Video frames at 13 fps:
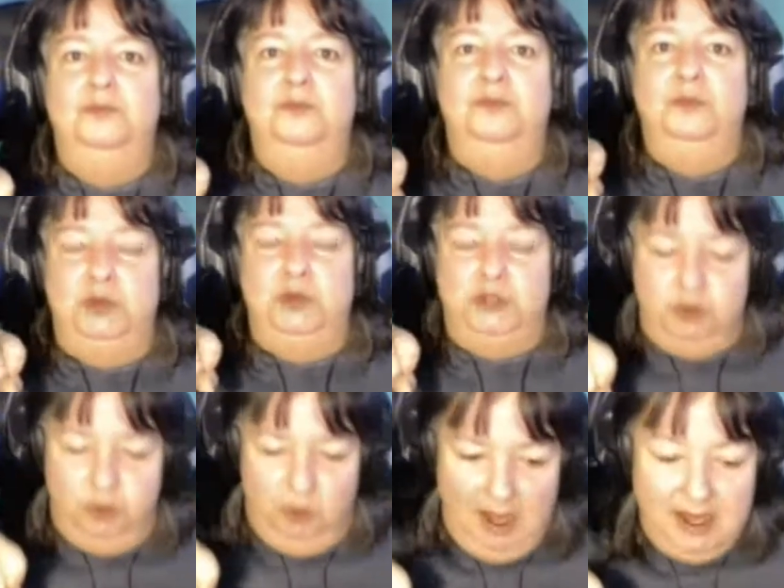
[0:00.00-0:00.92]

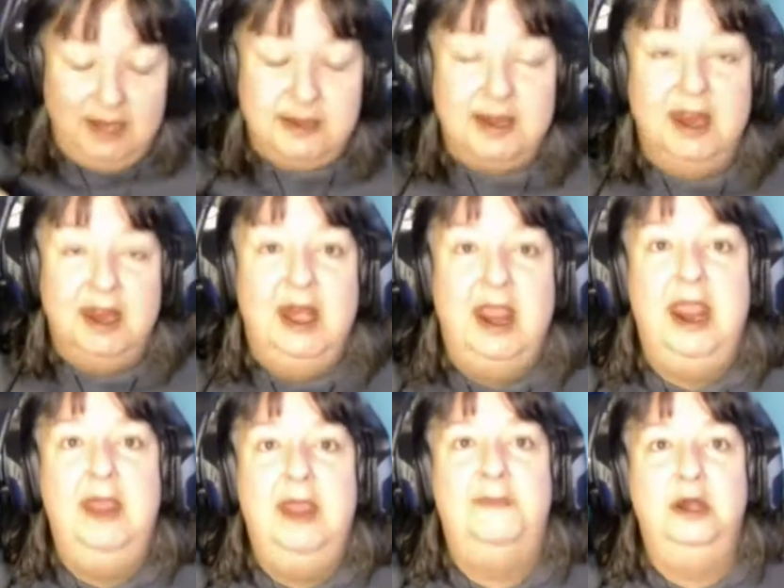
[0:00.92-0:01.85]
twice, and I
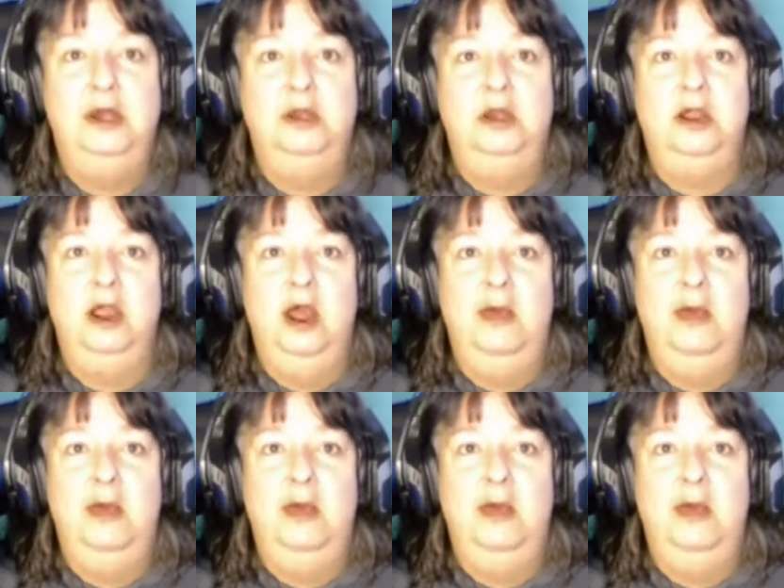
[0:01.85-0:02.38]
happened to look up.